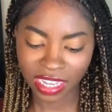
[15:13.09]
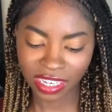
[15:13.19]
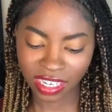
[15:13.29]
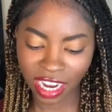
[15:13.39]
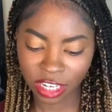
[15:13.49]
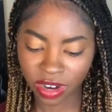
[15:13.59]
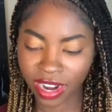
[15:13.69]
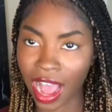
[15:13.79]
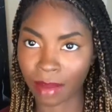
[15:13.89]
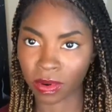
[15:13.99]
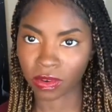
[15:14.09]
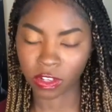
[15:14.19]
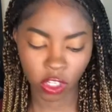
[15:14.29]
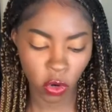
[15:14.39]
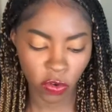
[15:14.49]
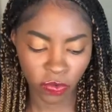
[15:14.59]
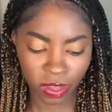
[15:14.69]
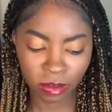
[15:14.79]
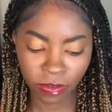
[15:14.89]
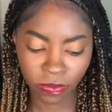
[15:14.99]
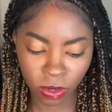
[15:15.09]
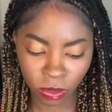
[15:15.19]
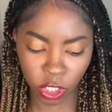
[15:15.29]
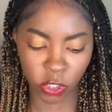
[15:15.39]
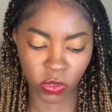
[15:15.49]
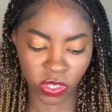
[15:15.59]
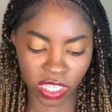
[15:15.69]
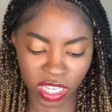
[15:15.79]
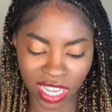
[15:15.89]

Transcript: dehydrated apples, fruit juice,